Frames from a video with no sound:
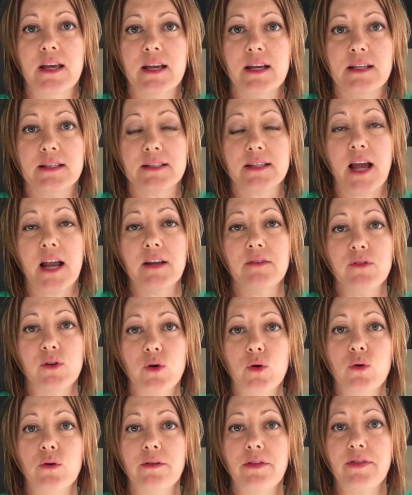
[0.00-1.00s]
It's kind of a
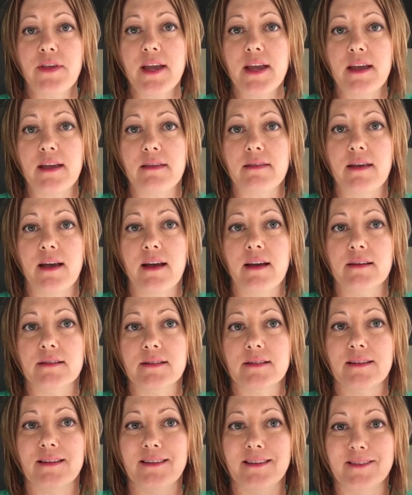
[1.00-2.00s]
cool thing
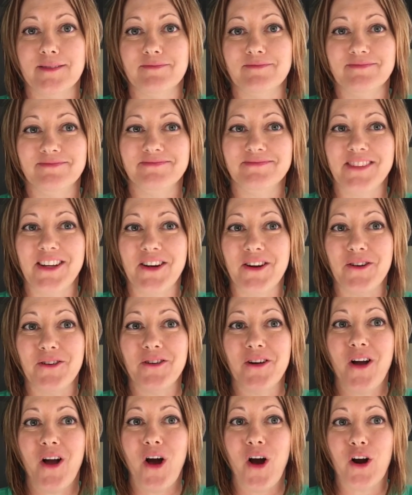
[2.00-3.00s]
that,
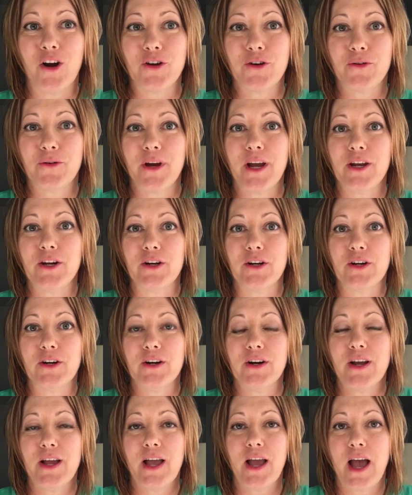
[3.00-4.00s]
our Creator
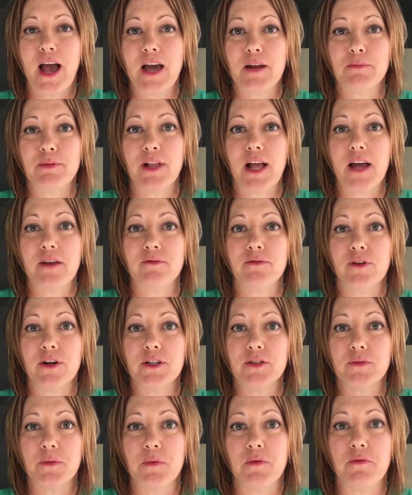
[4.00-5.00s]
had a plan for
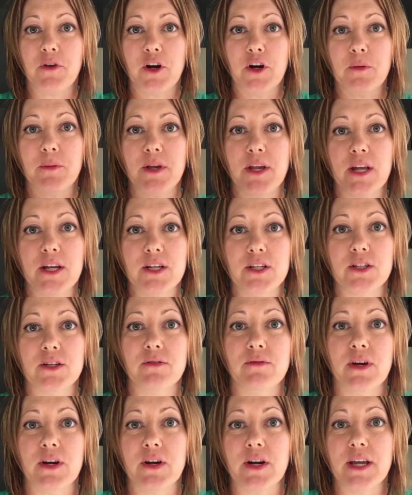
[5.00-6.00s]
us from the very beginning to the
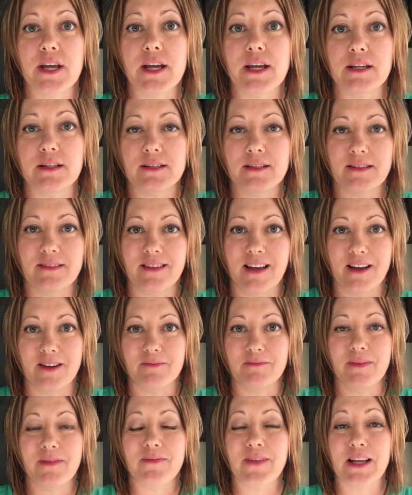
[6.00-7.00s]
very end.
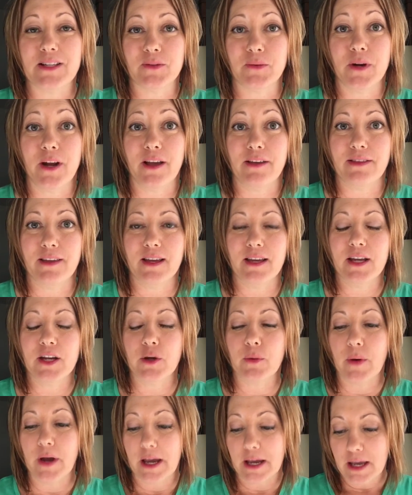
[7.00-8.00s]
That's what I think
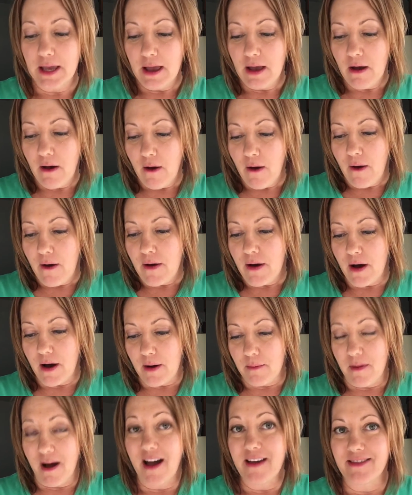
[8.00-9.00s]
anyway.
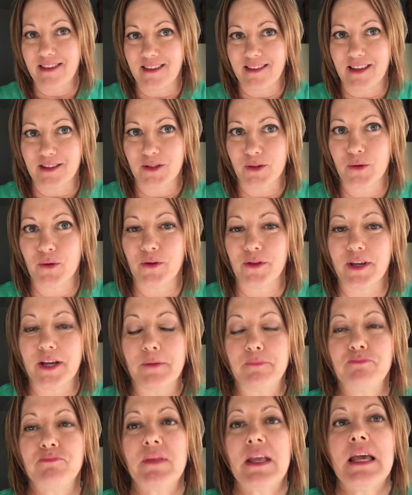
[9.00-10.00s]
I think that's a cool thing.